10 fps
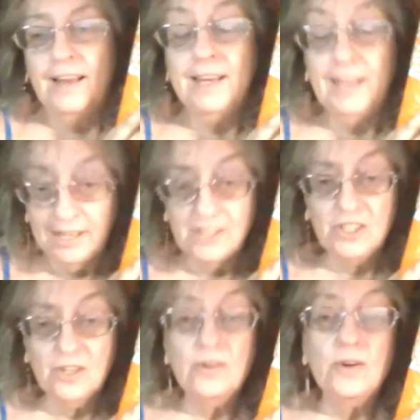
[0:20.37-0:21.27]
In
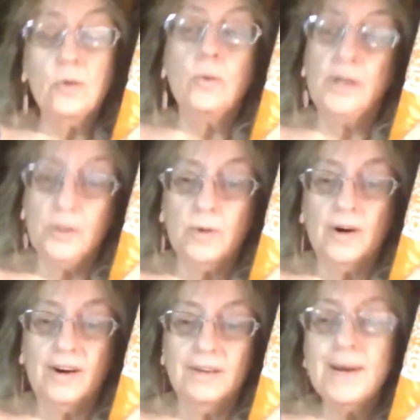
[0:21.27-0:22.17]
case you don't know where you
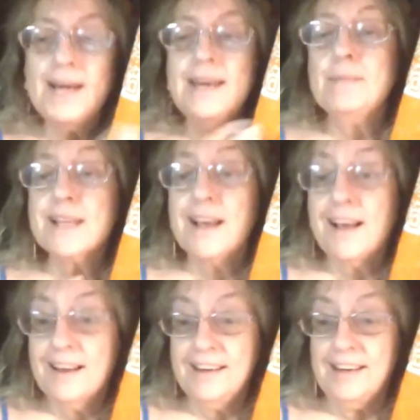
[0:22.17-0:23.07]
are, my name is
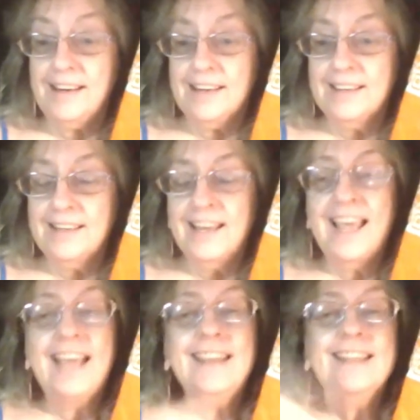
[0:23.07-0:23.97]
Connie,
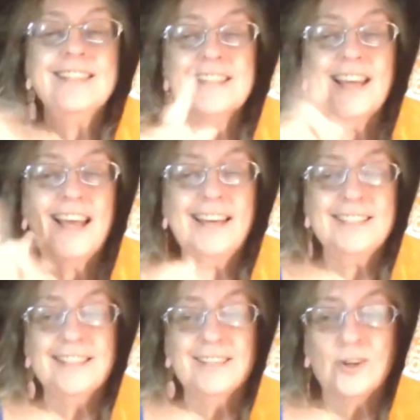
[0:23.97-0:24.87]
and this is
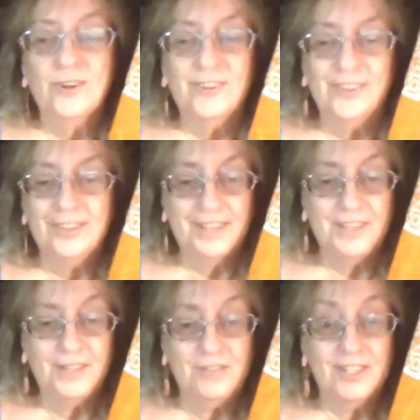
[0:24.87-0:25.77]
Connie's little corner
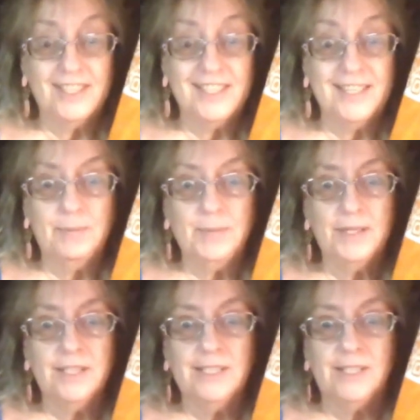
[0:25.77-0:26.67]
that you've just stepped
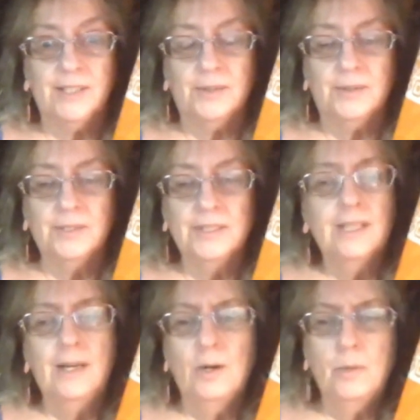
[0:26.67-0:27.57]
into.
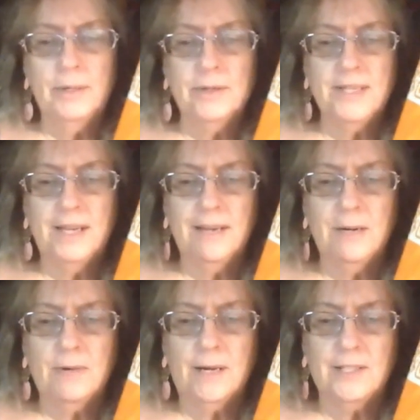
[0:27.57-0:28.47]
I hope I don't sound
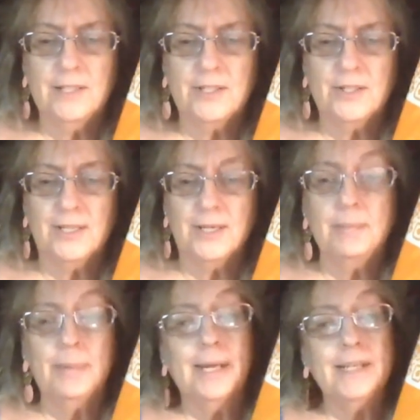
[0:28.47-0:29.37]
like Rod
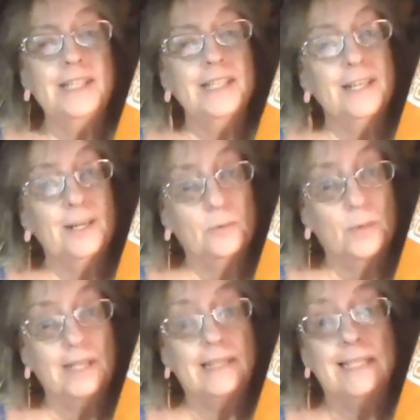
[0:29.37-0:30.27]
Serling, but you know
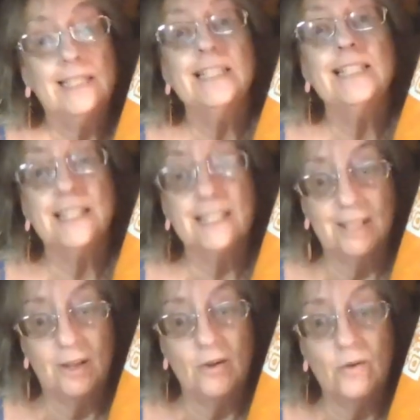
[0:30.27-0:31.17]
what? This is a
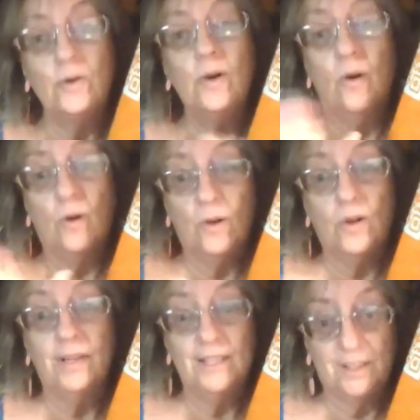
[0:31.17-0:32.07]
zone
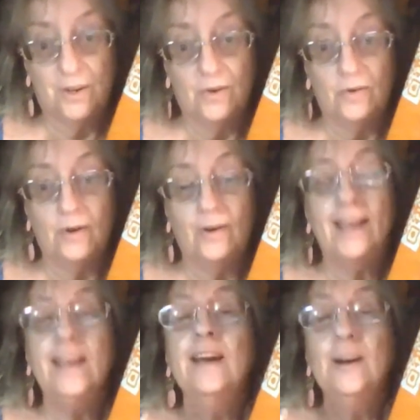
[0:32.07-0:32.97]
all its own,
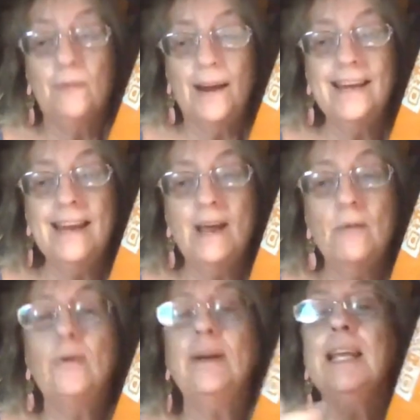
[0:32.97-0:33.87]
okay? Right
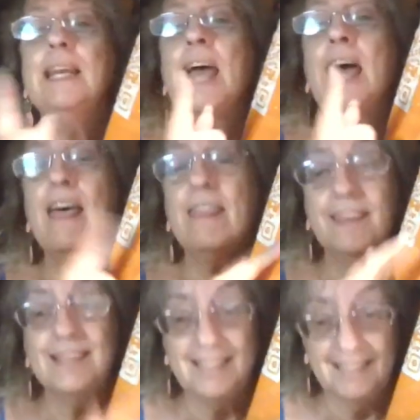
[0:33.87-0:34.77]
now we're in
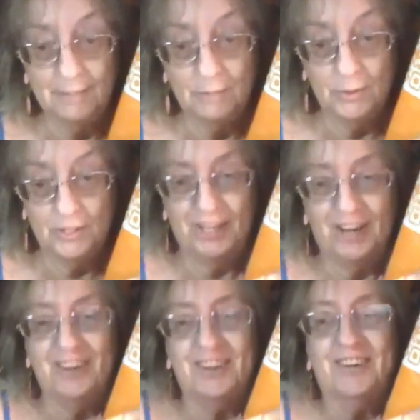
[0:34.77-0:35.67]
the TEMU's
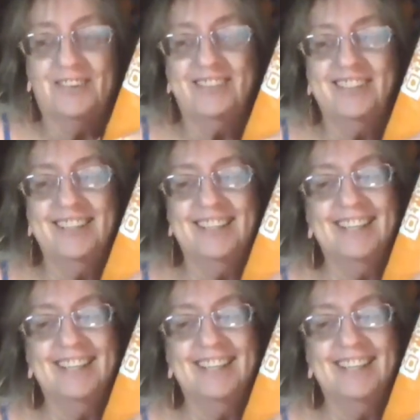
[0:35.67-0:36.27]
zone.